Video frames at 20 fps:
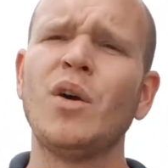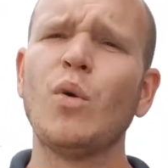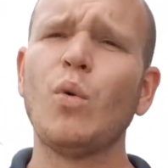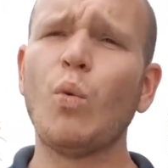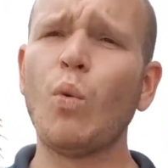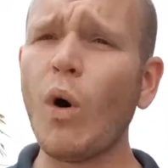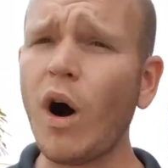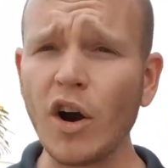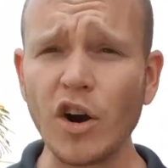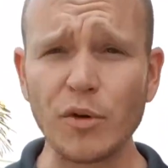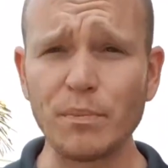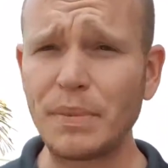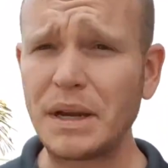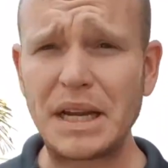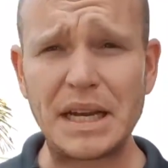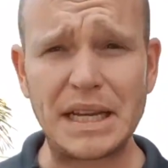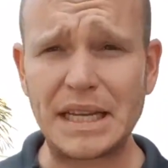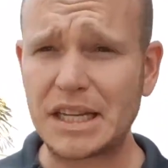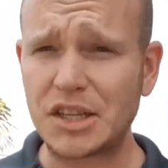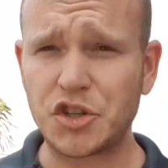Water
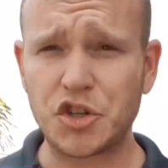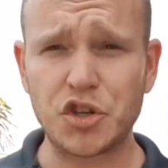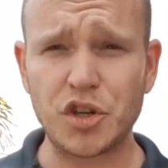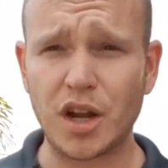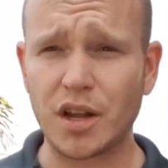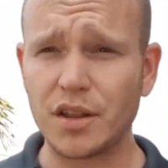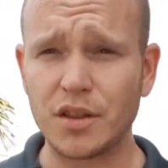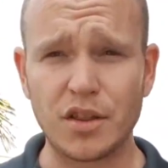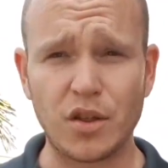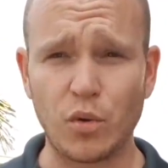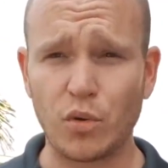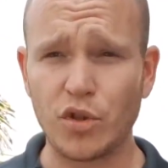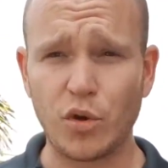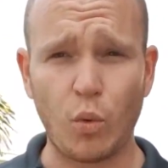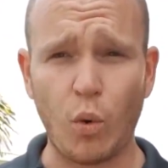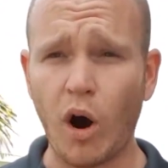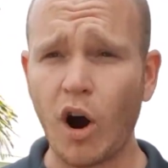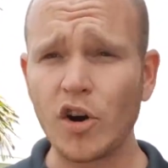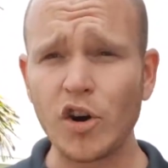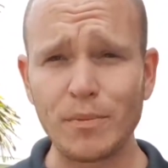beating is
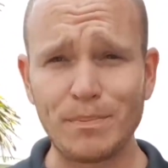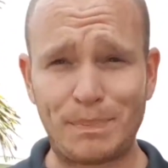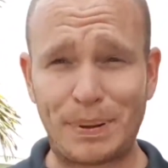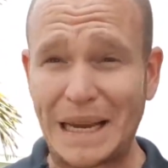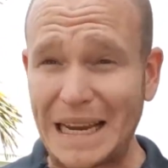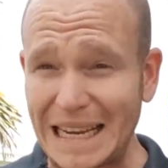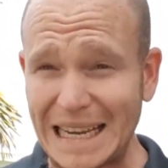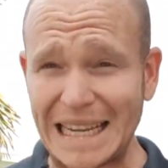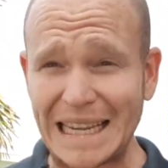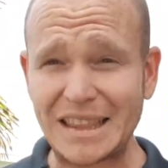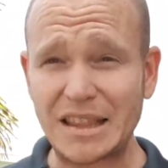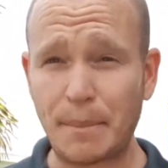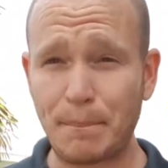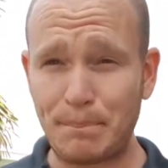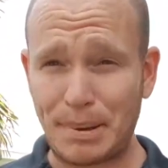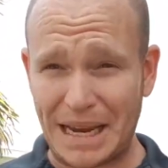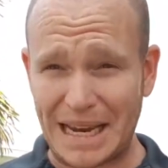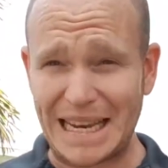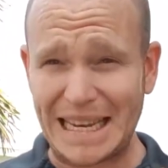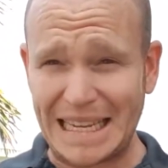the
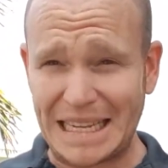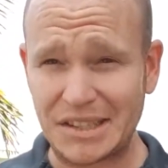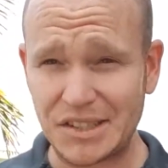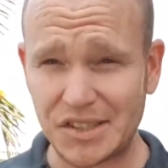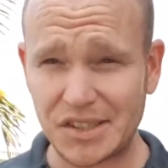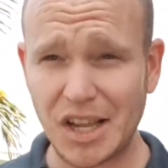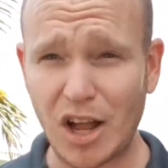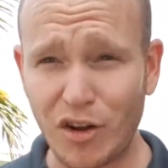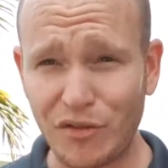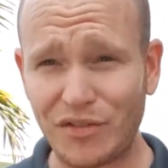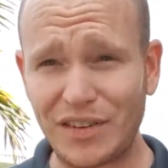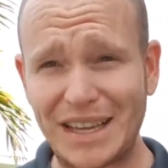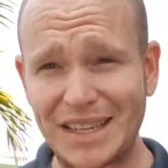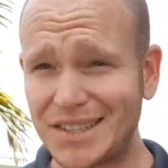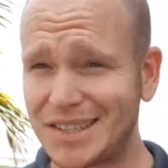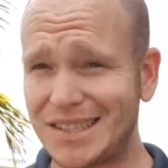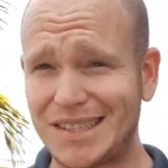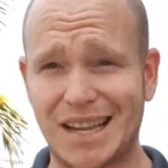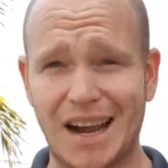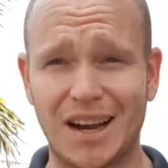beating itself
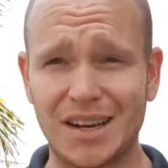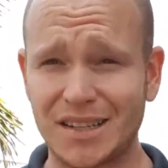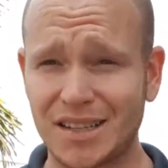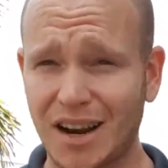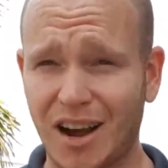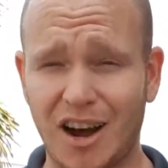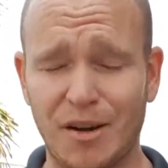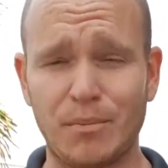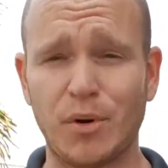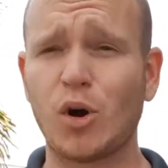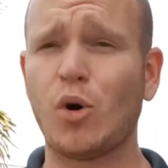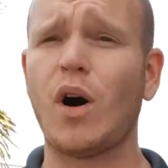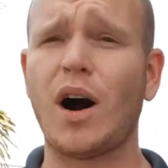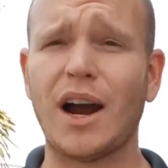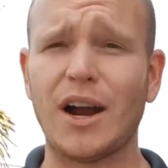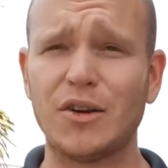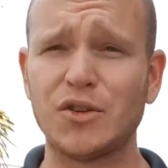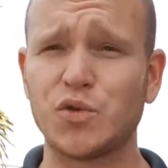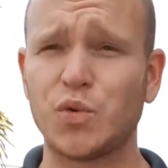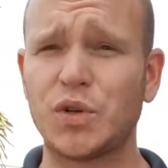is done on
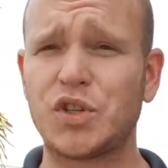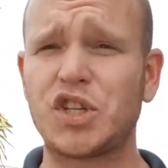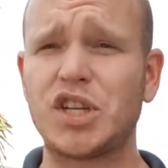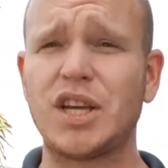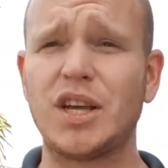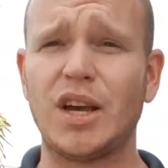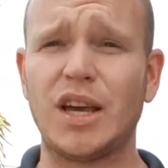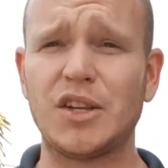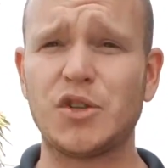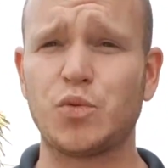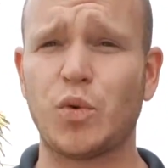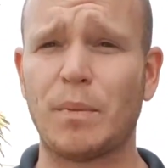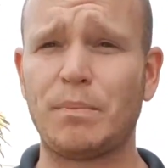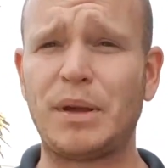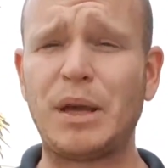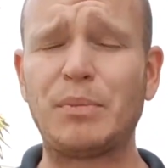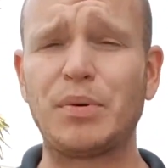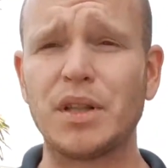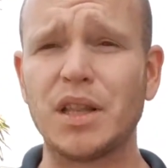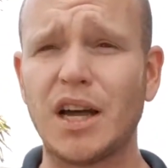Meguiars, which is what
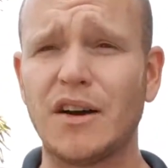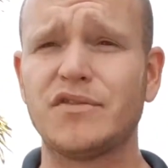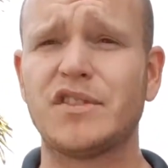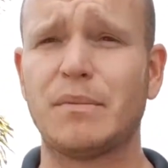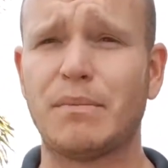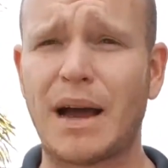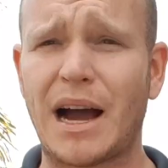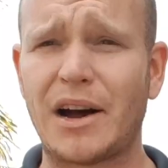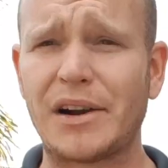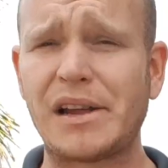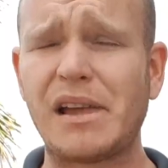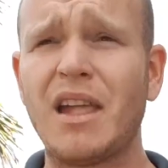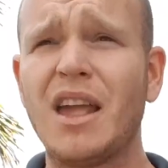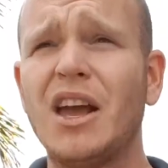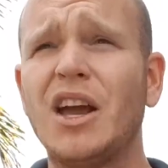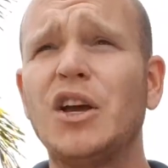people loved about it.